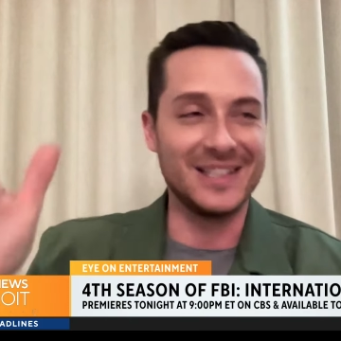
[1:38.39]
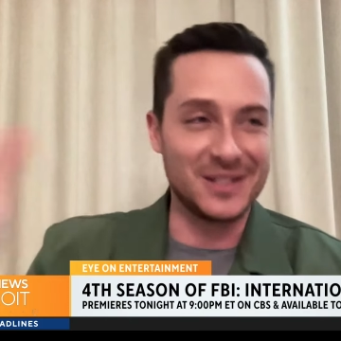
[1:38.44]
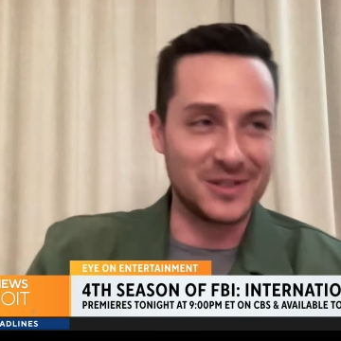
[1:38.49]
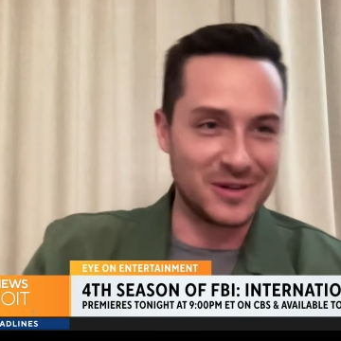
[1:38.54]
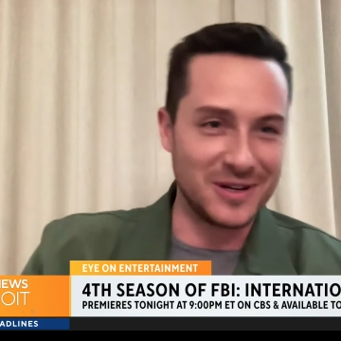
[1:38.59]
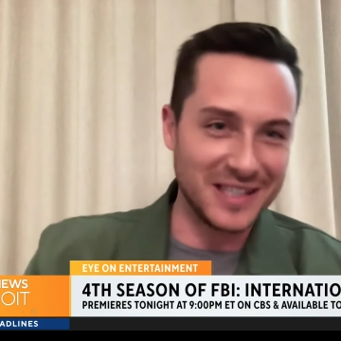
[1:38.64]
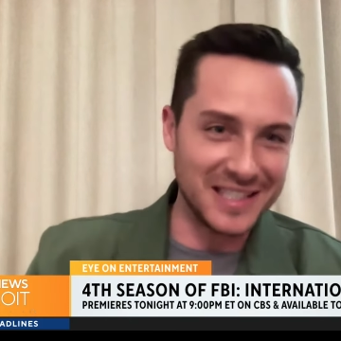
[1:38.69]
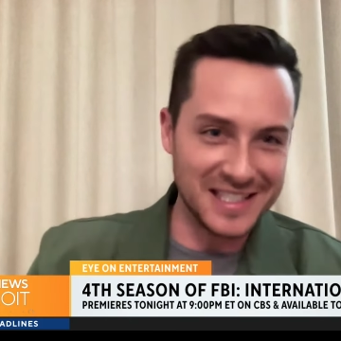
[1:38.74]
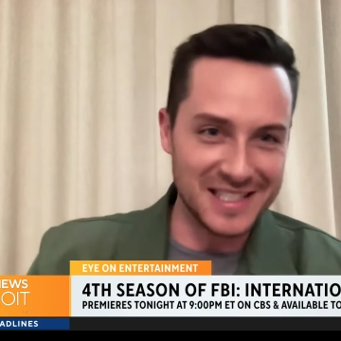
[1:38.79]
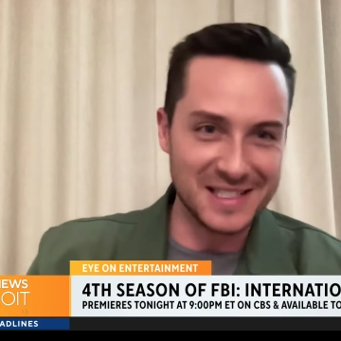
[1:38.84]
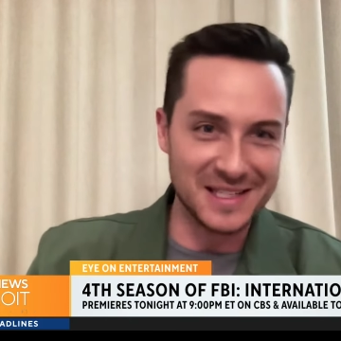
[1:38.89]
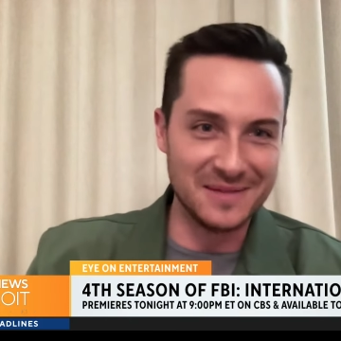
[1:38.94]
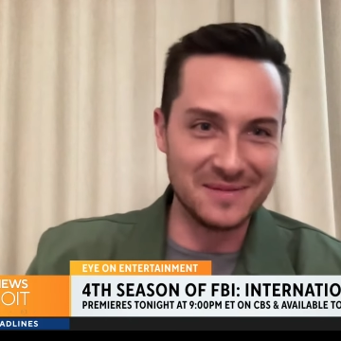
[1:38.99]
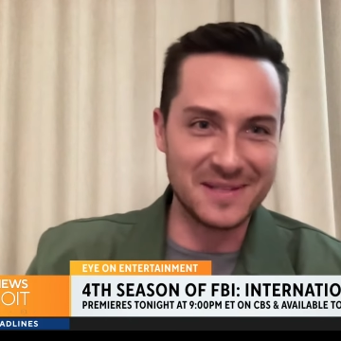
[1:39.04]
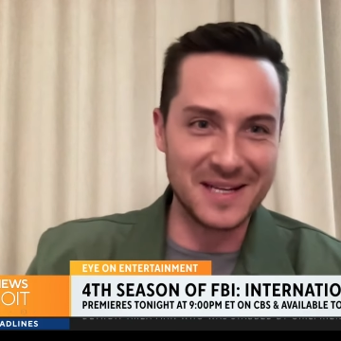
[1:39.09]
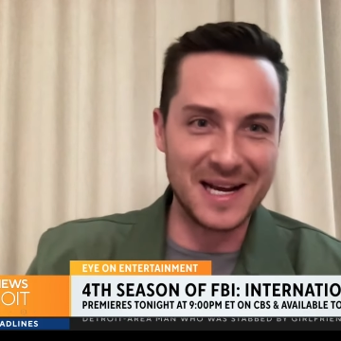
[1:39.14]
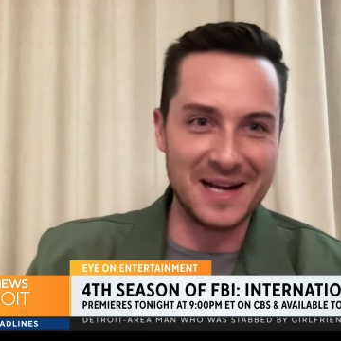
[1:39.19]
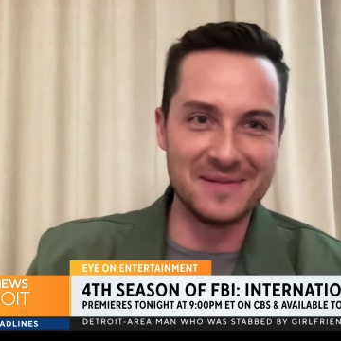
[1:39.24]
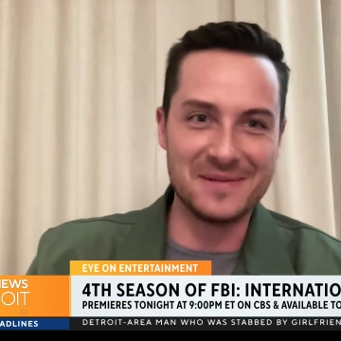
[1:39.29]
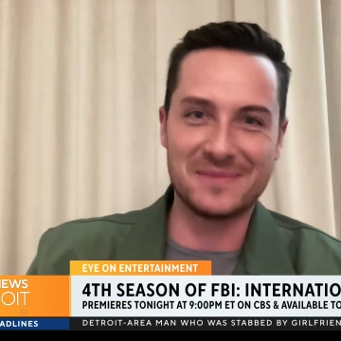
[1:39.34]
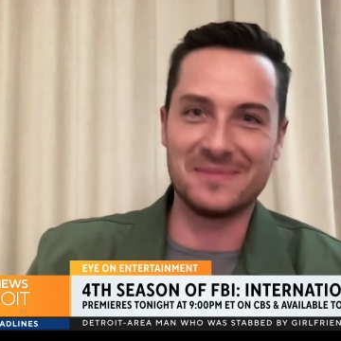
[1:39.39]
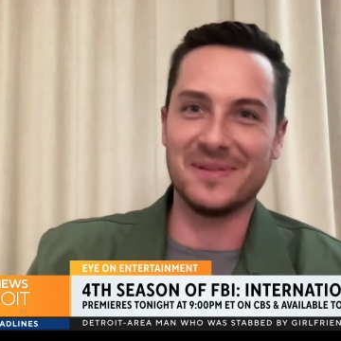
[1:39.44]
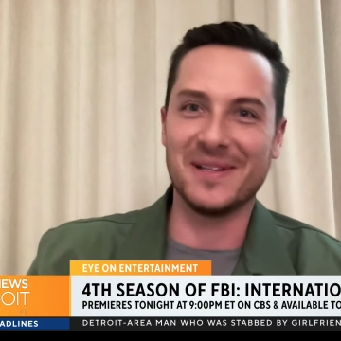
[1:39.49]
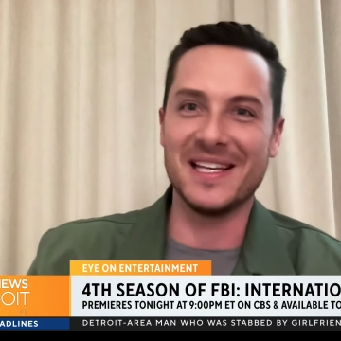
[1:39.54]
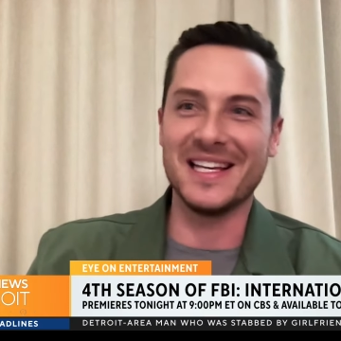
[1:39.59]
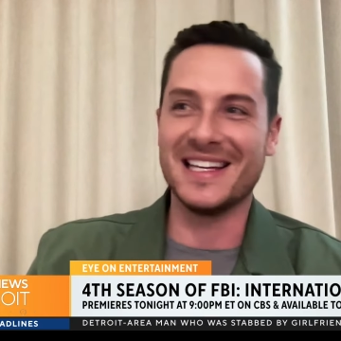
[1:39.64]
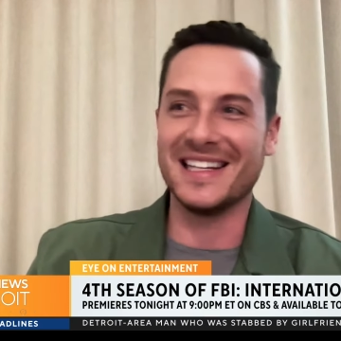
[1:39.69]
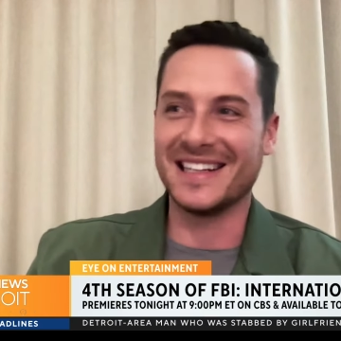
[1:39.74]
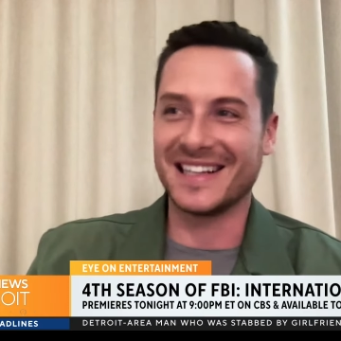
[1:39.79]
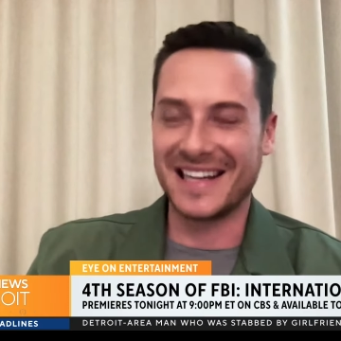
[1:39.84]
It's tricky sometimes
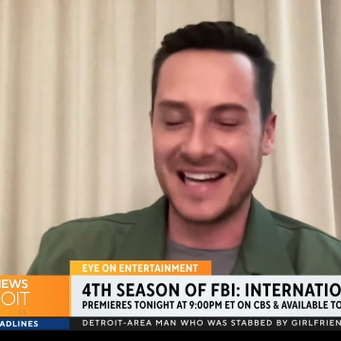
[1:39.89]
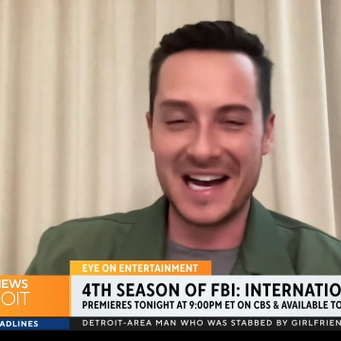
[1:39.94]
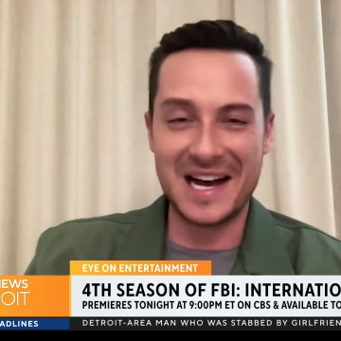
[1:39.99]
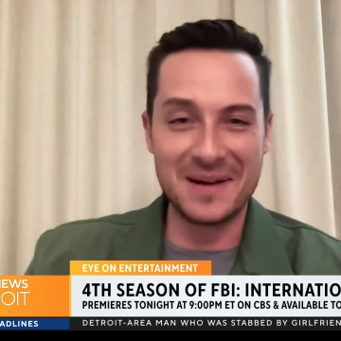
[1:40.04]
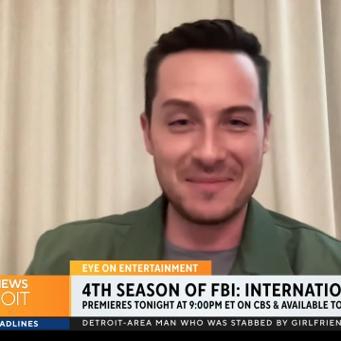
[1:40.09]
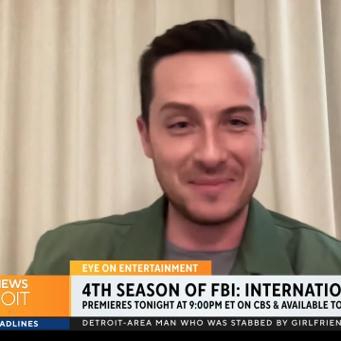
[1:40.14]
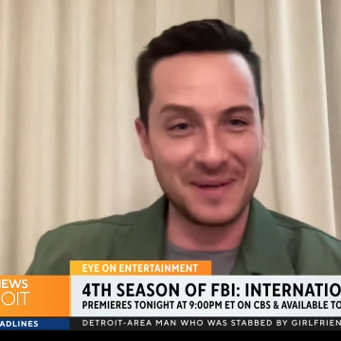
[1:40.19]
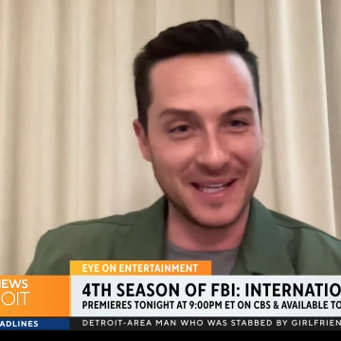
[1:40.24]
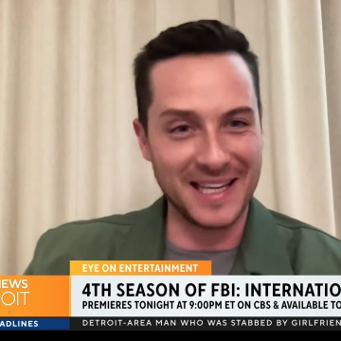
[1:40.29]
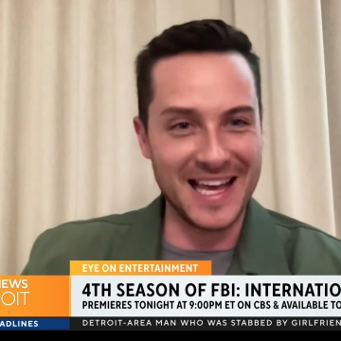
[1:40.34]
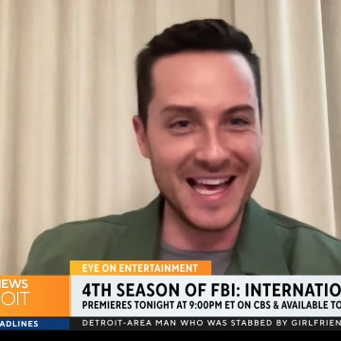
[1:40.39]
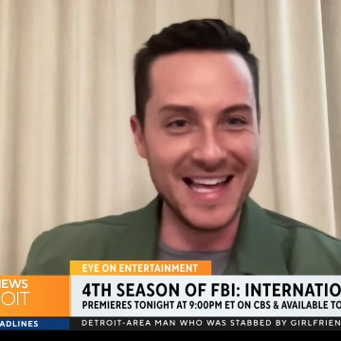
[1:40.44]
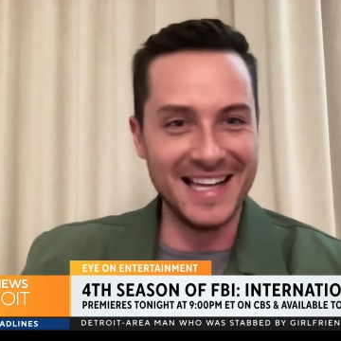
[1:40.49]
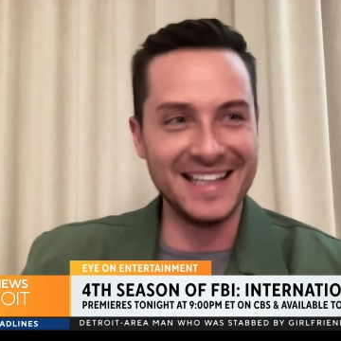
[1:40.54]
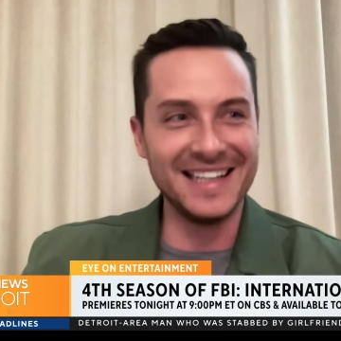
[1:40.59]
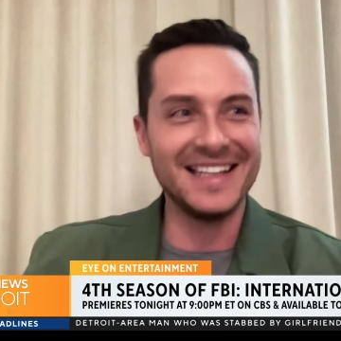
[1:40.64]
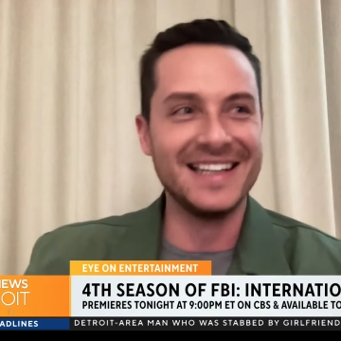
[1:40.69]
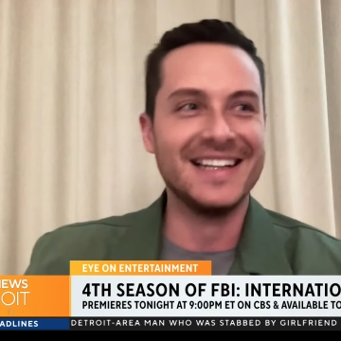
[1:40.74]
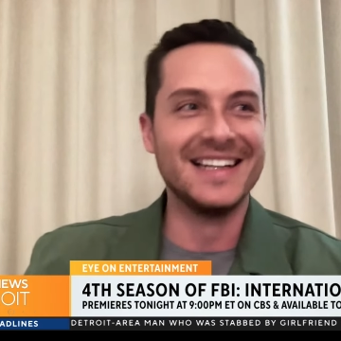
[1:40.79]
playing a cop again